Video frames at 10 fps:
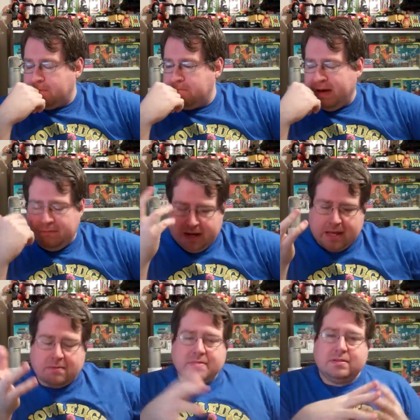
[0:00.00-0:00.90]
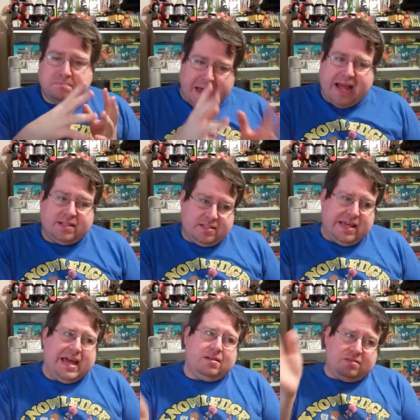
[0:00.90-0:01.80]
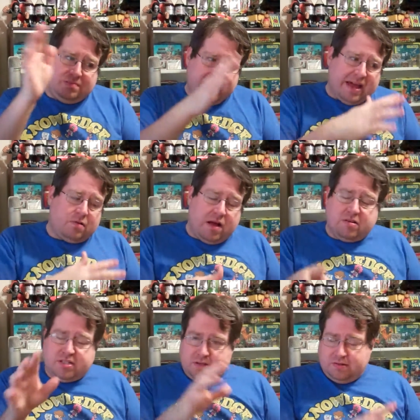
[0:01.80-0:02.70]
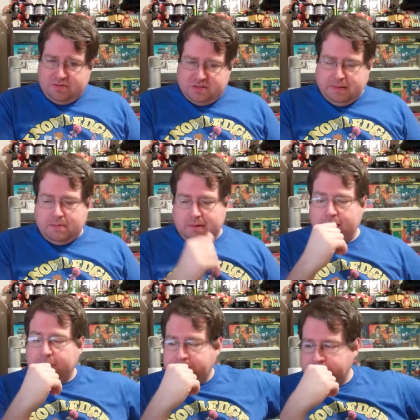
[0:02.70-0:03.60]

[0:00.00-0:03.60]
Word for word: but when it comes back down back around to Spielberg,